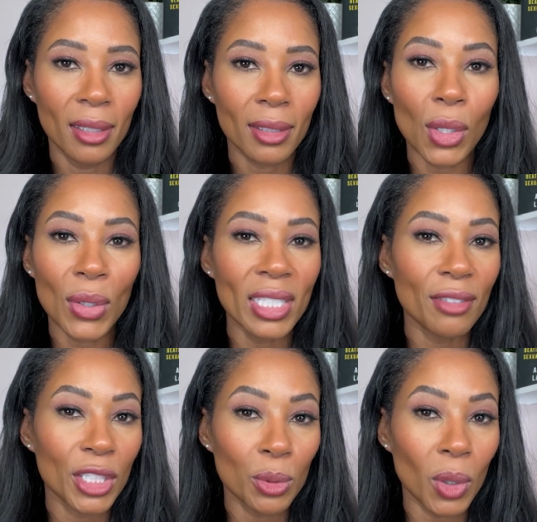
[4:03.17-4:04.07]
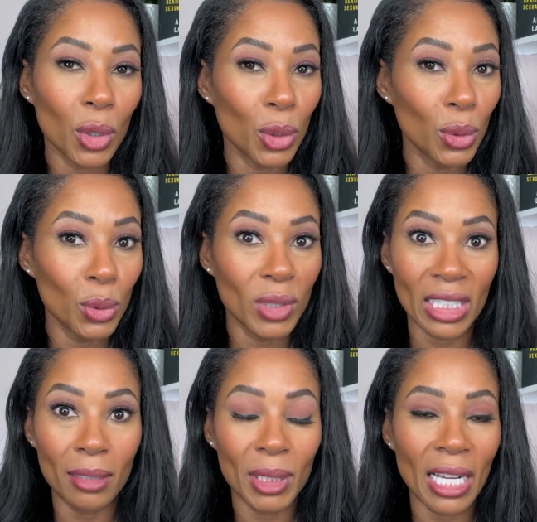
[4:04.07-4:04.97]
The lone individual who
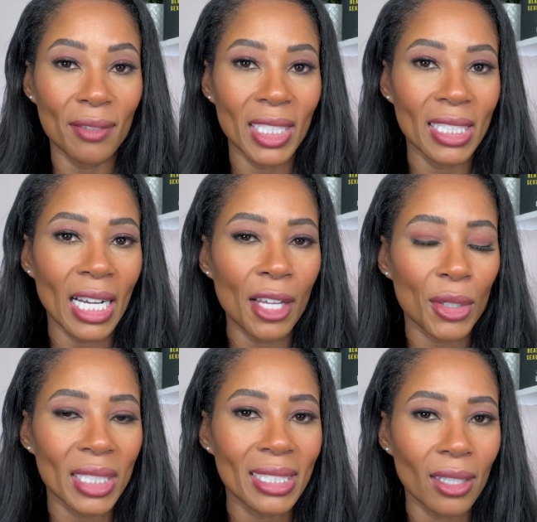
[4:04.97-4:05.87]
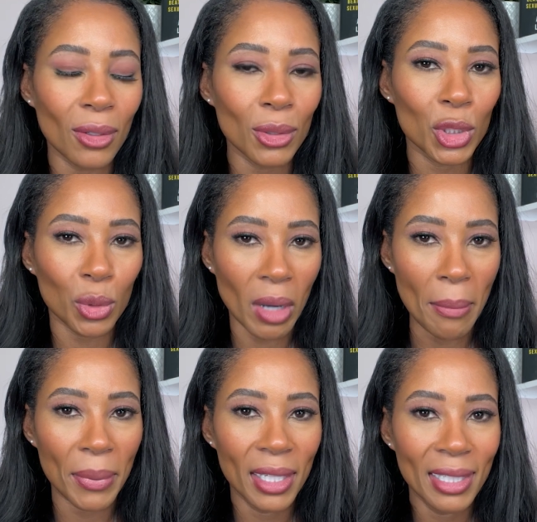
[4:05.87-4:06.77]
seems to have done neither is Donald
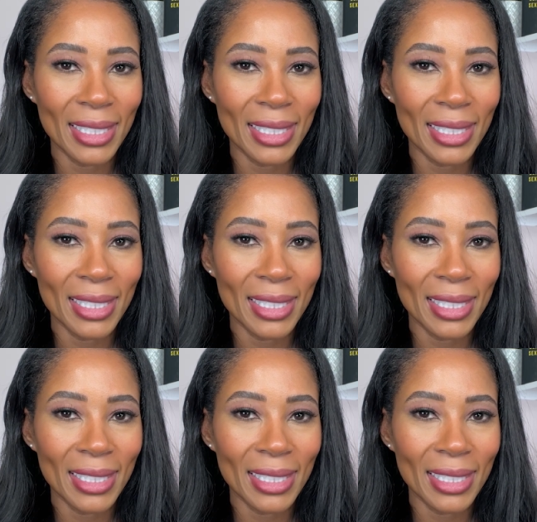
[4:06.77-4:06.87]
Trump.